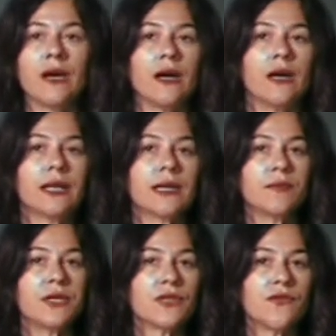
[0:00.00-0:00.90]
A little
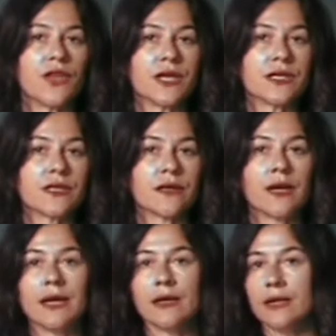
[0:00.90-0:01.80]
bit of this
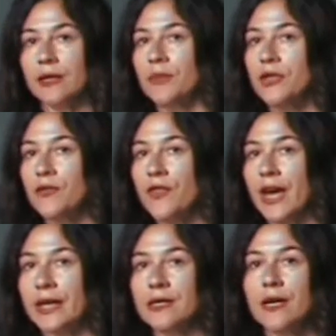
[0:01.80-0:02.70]
and a little bit of
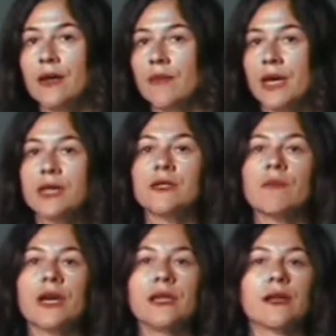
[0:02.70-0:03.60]
that makes
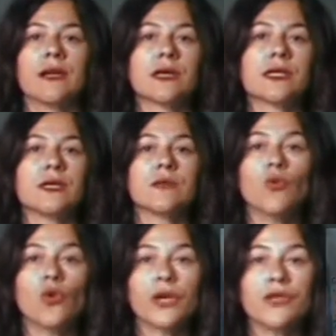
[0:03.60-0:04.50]
my classes
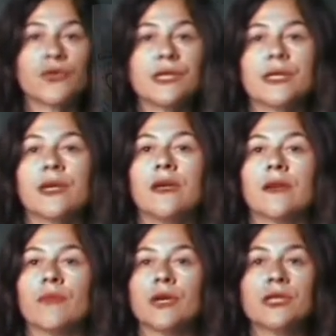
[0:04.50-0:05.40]
more interesting and
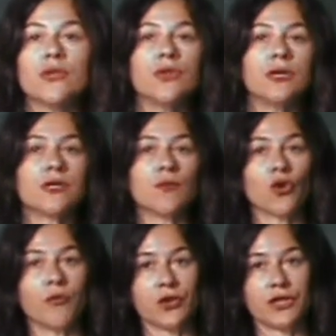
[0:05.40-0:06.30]
my students more
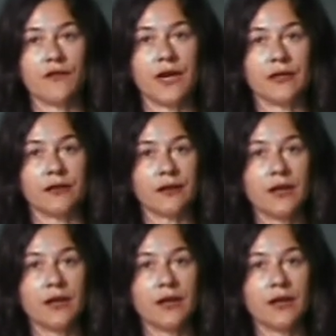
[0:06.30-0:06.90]
motivated.